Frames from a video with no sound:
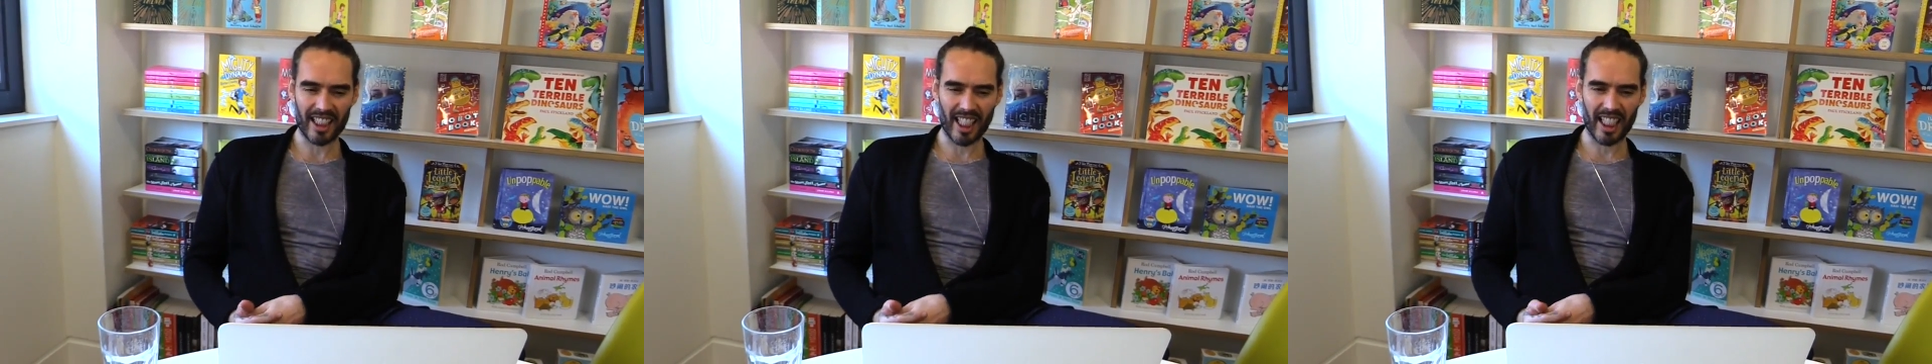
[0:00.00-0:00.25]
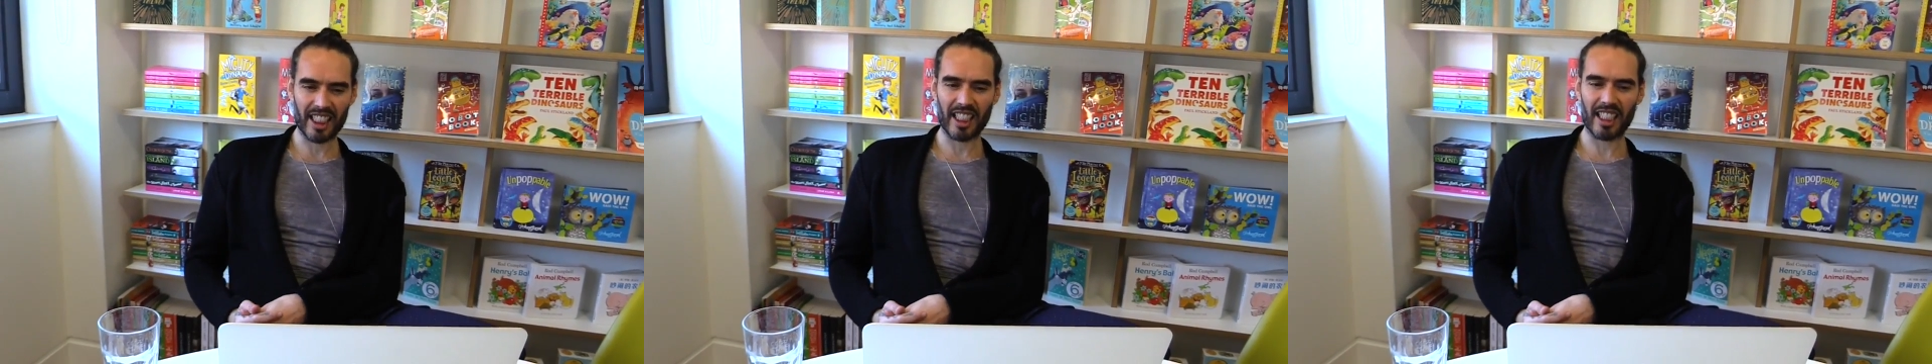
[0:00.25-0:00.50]

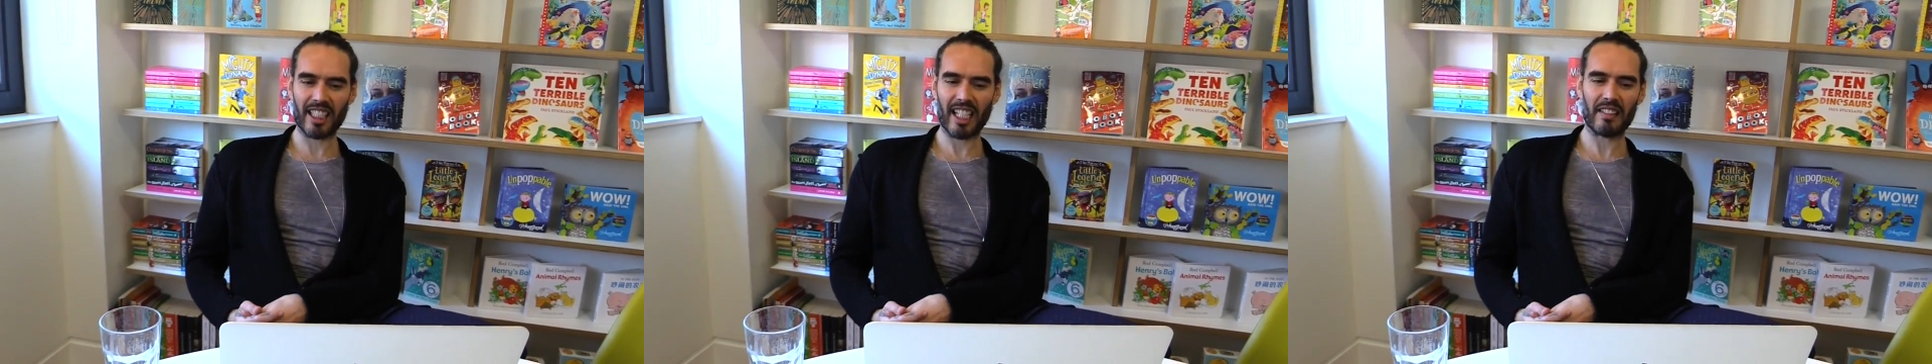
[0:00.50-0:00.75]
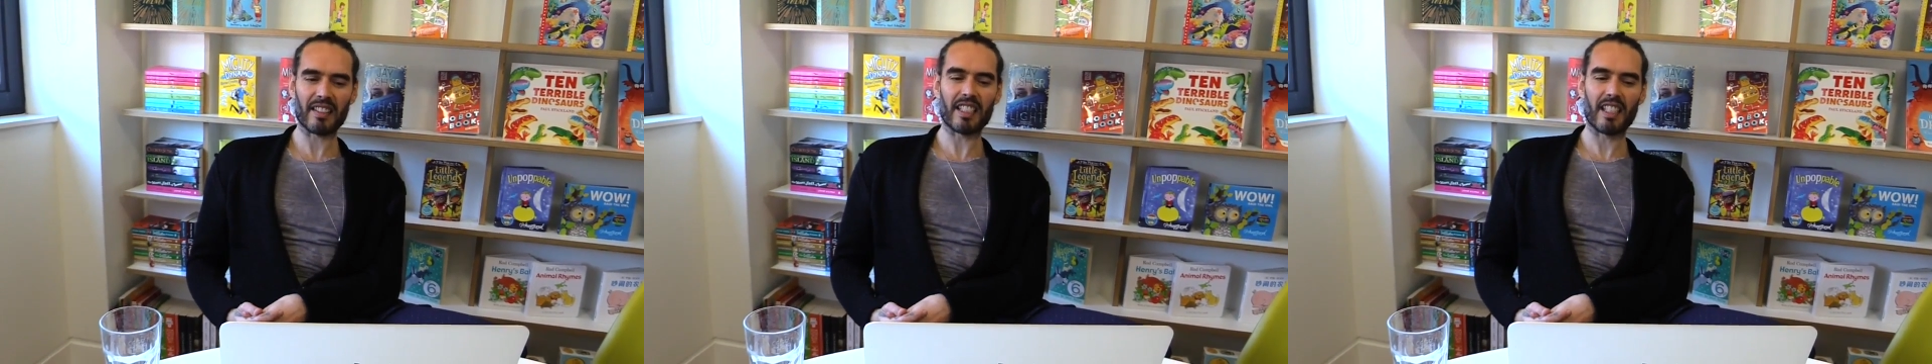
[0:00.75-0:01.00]
changing the
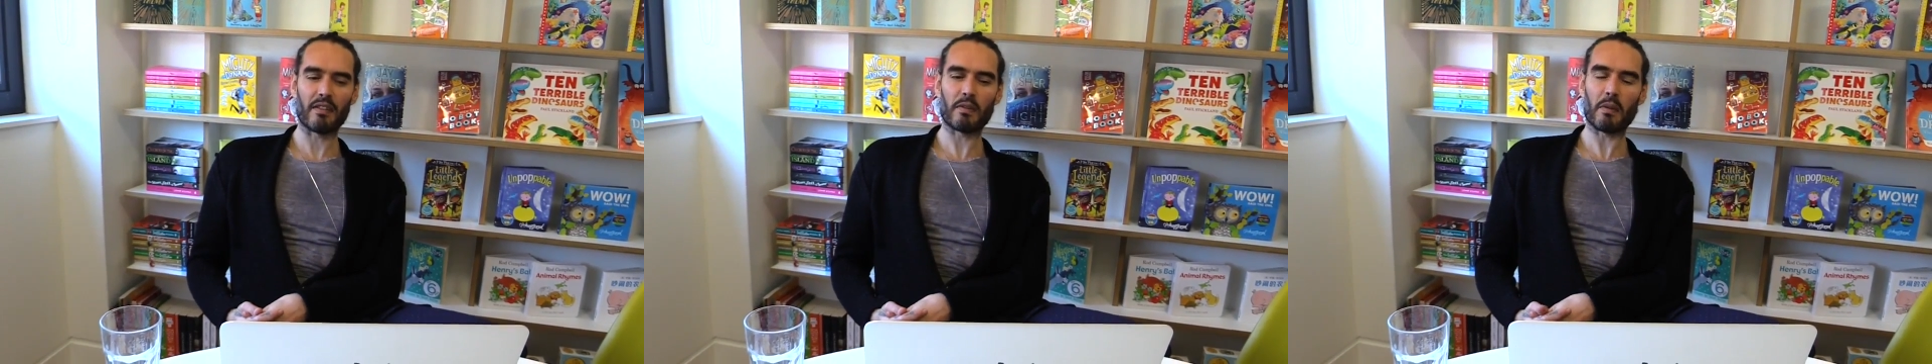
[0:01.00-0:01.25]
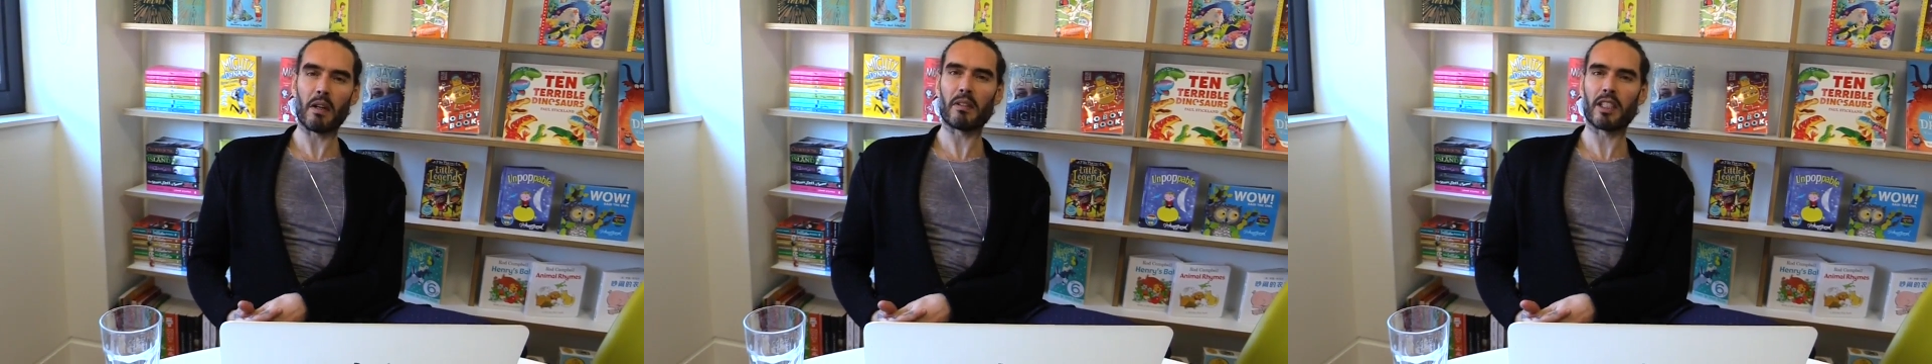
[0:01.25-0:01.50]

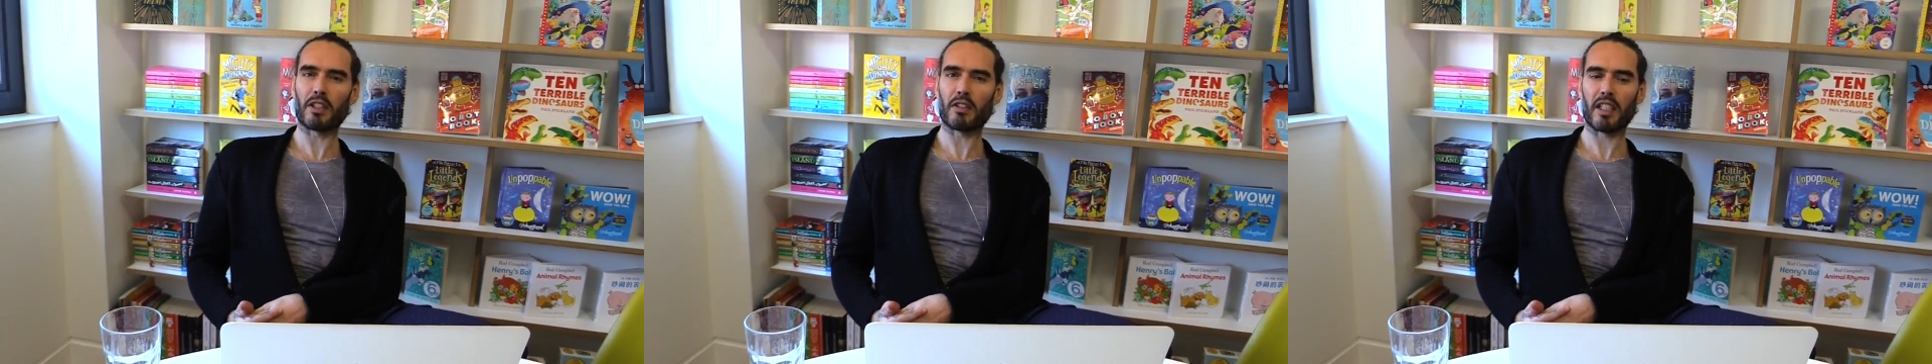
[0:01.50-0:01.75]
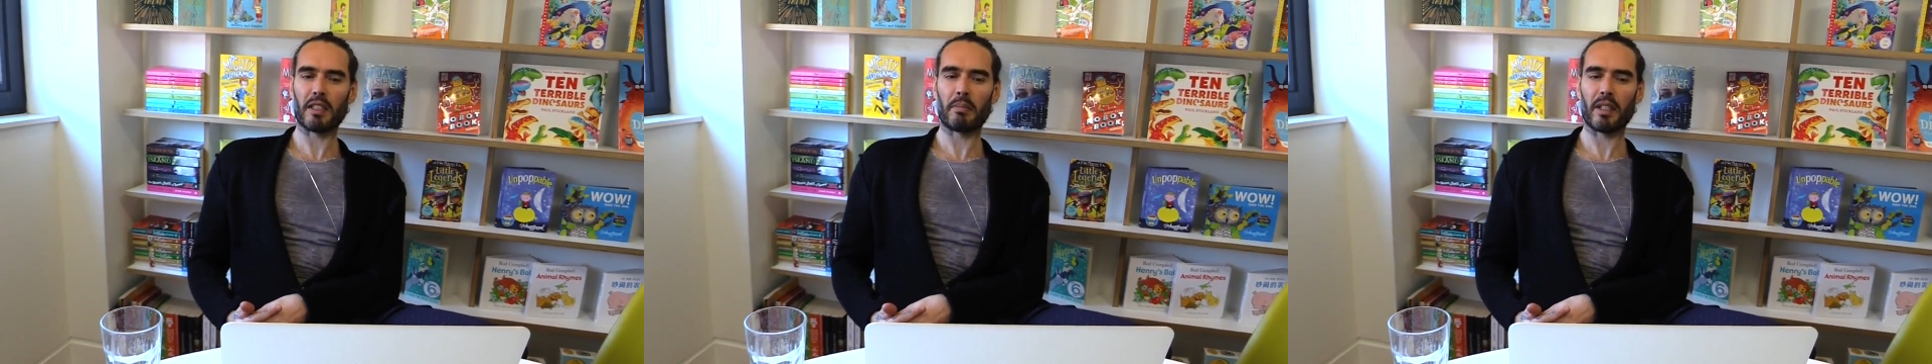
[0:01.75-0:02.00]
narrative while
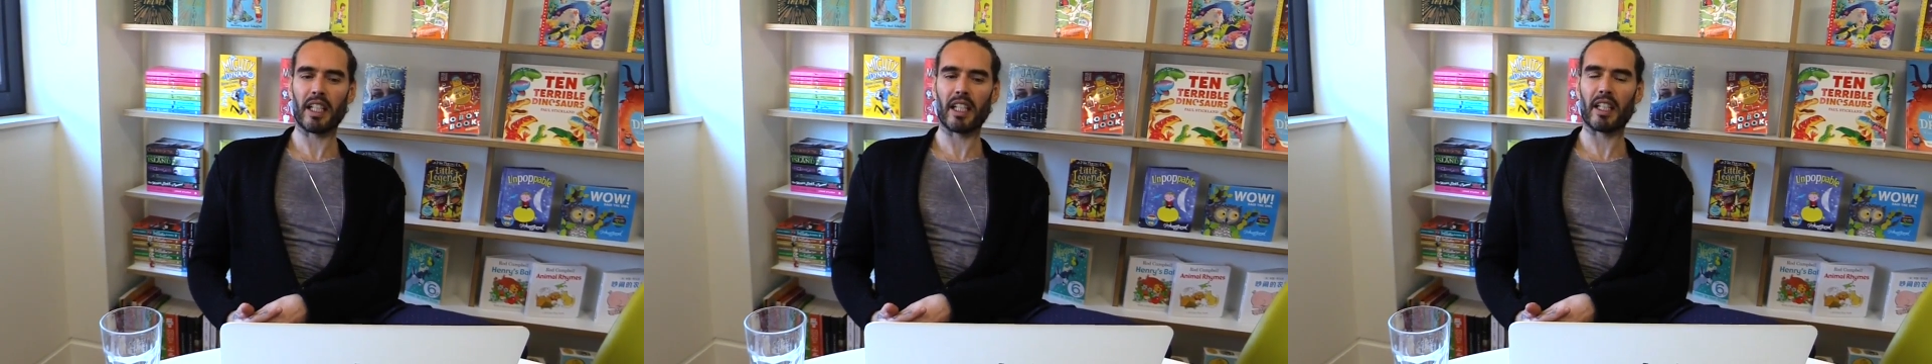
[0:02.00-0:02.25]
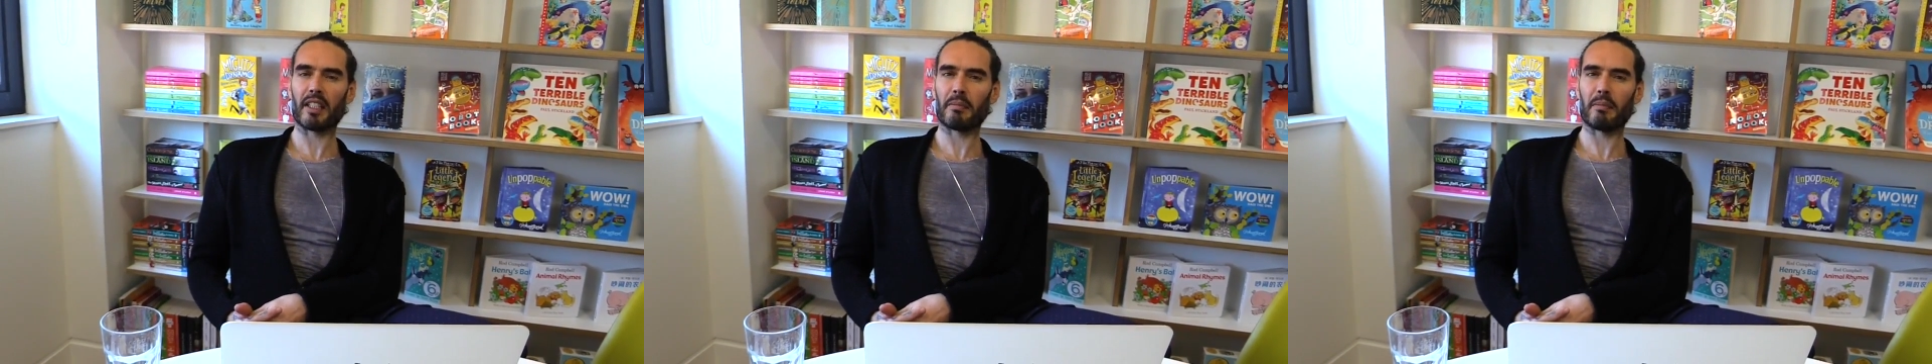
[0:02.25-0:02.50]
literally
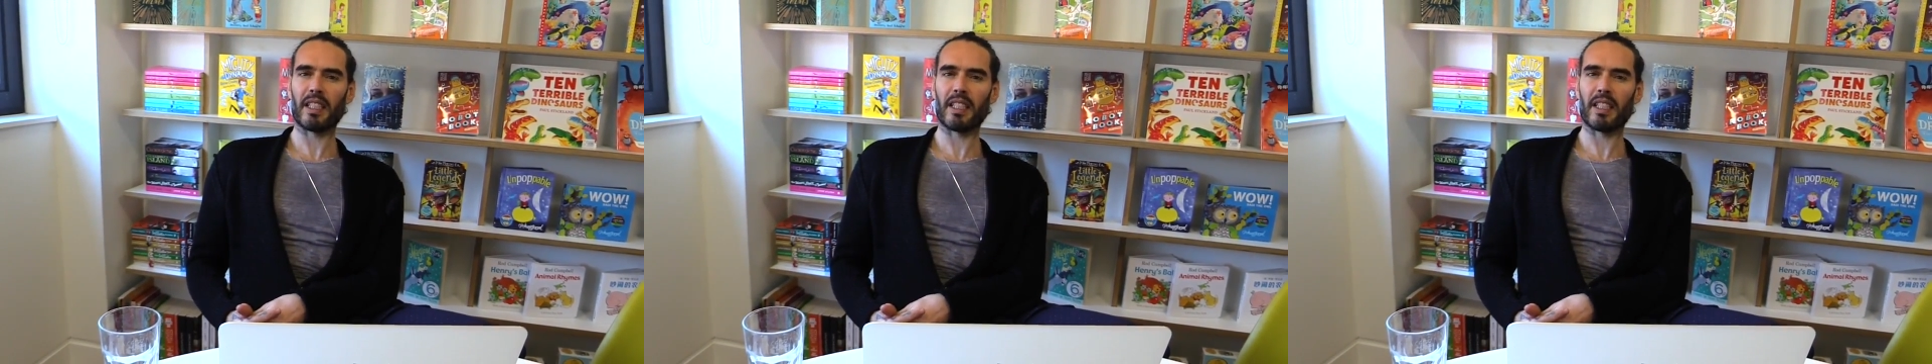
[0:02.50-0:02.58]
being